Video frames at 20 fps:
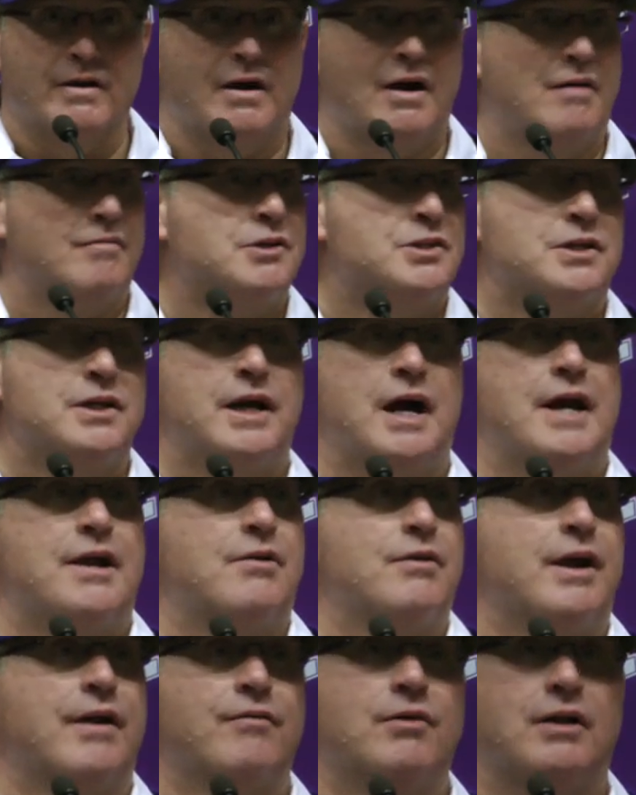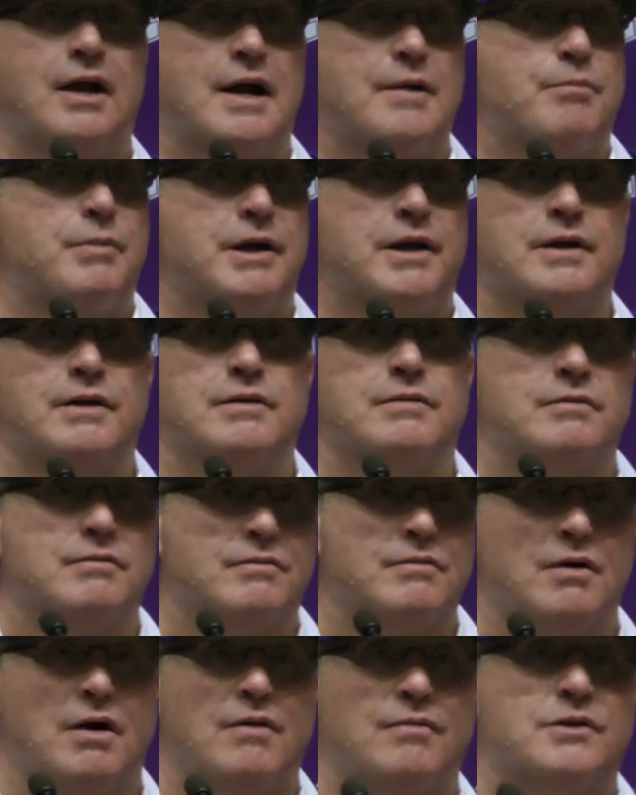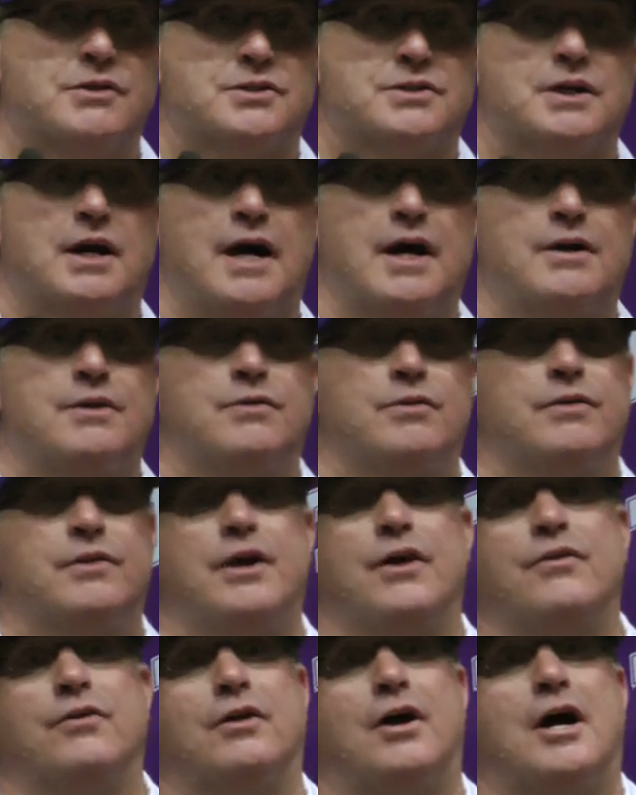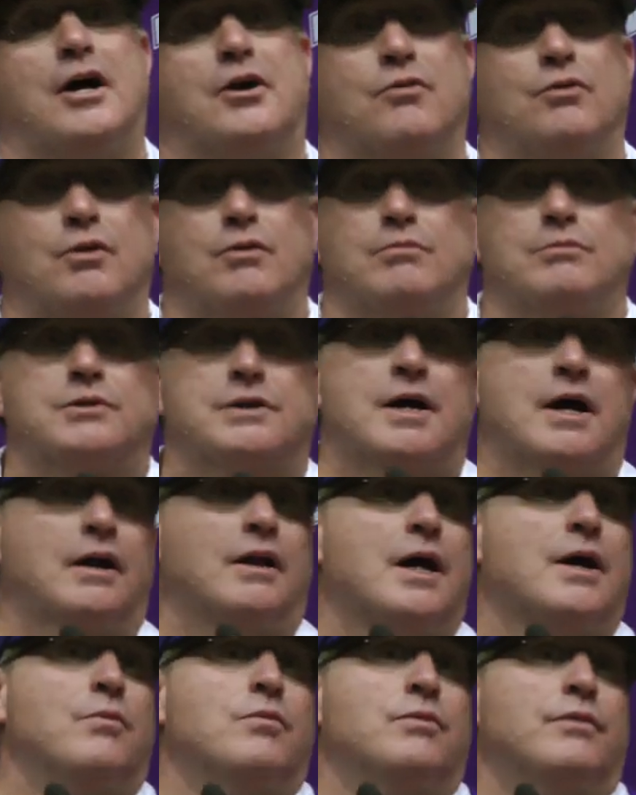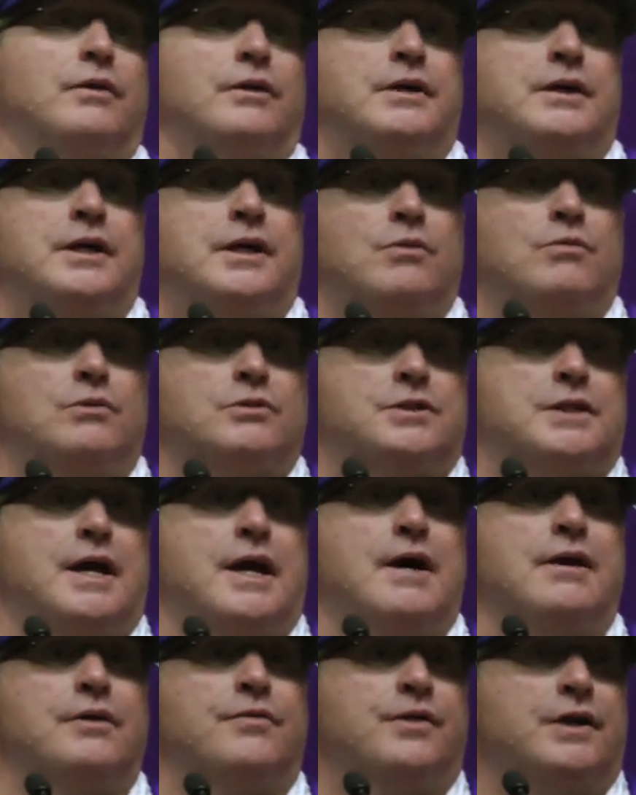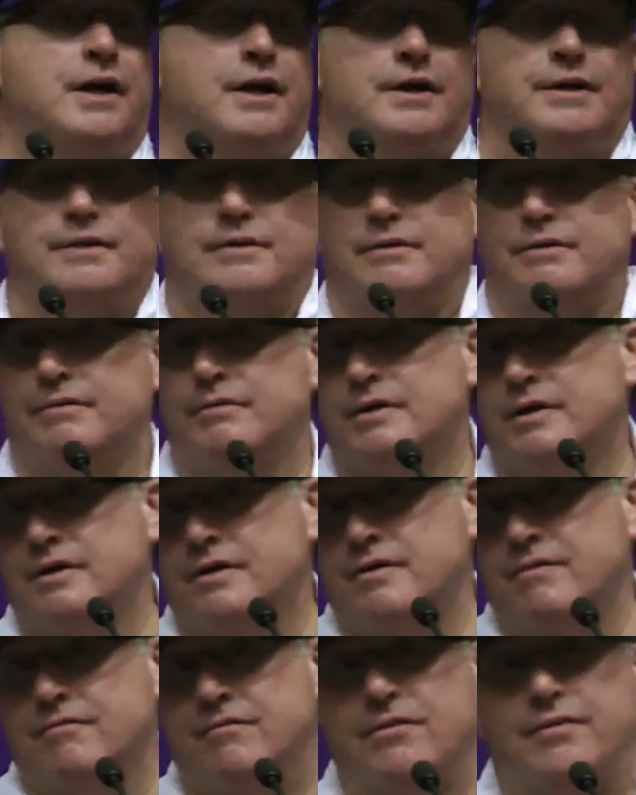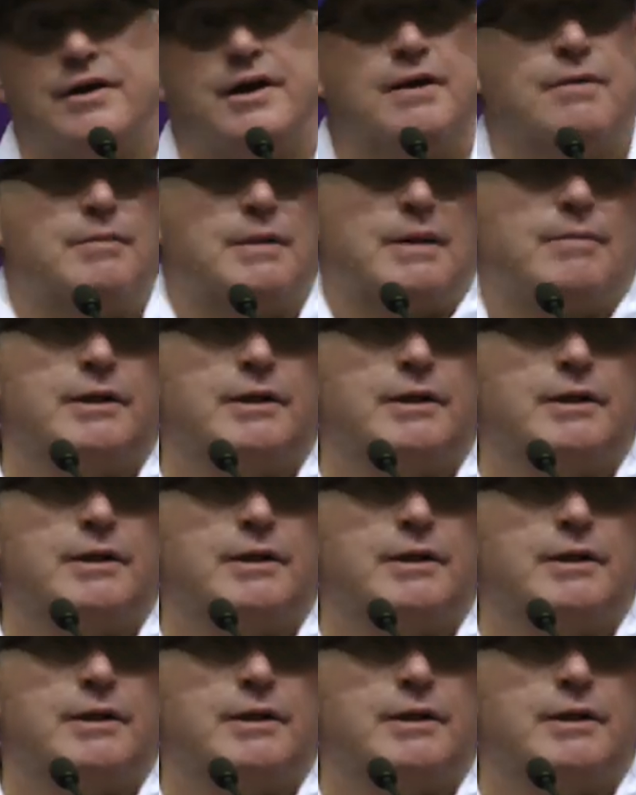Obviously, I don't ever like being on this side and the other locker rooms, kind of like when the kid was down at the end for them.